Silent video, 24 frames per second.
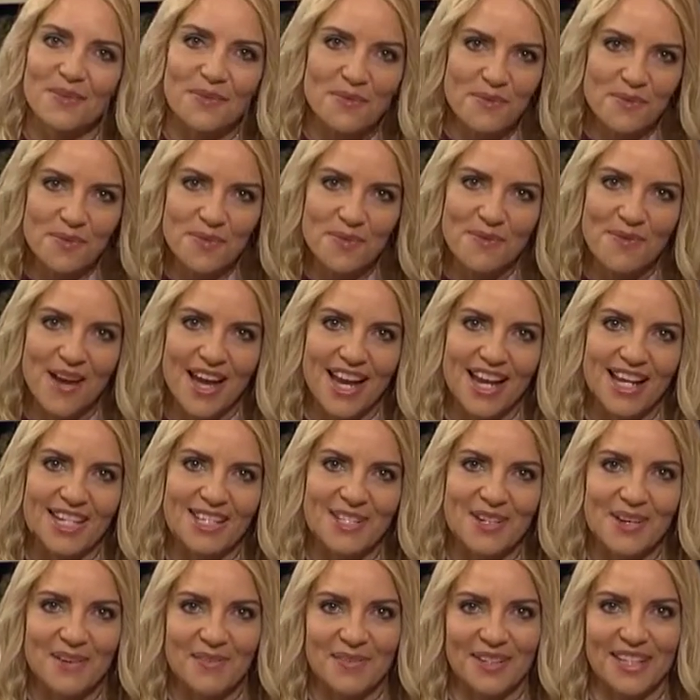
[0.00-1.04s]
are all the
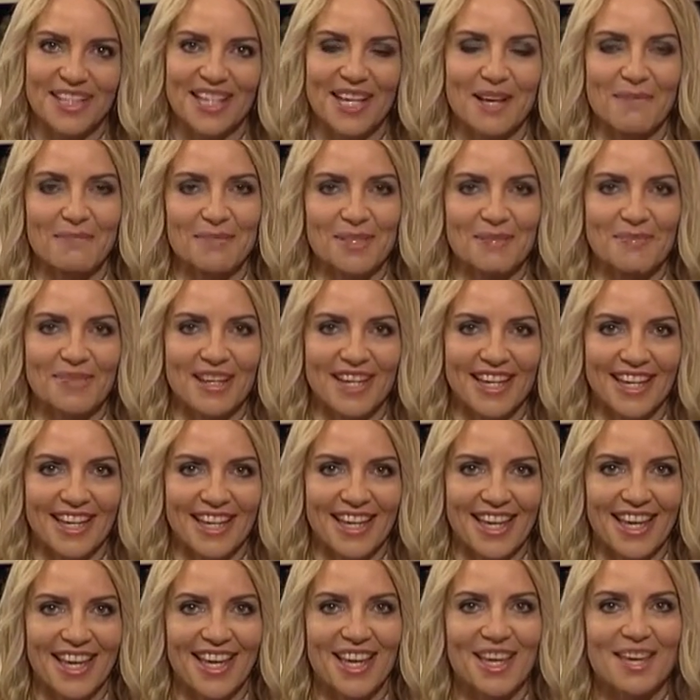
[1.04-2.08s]
rage when it comes to
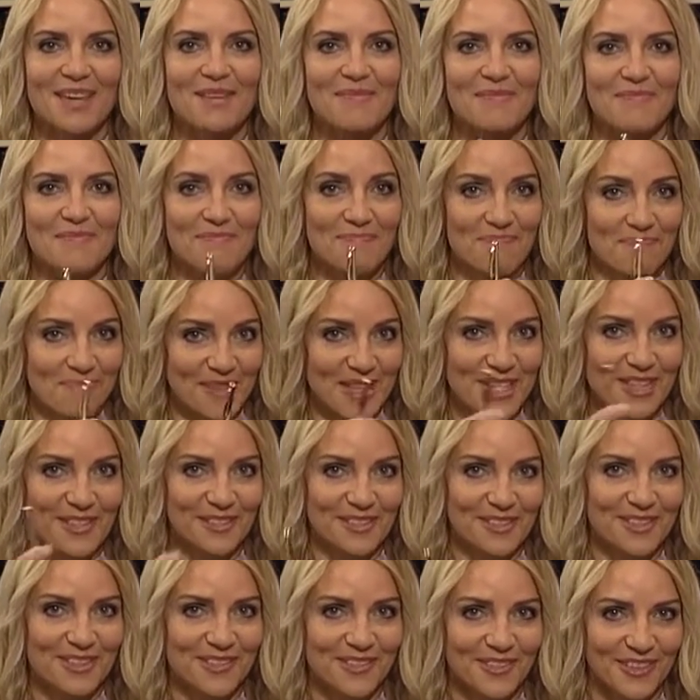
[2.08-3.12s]
being
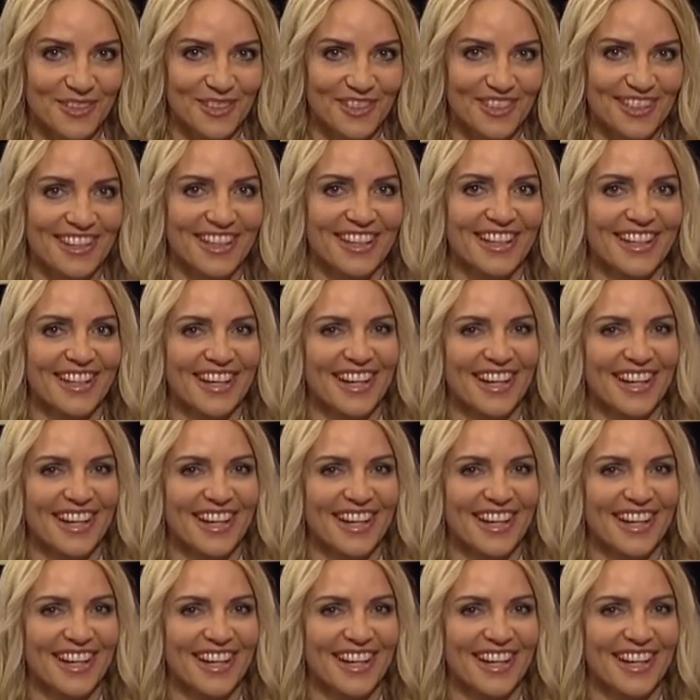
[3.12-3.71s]
beautiful.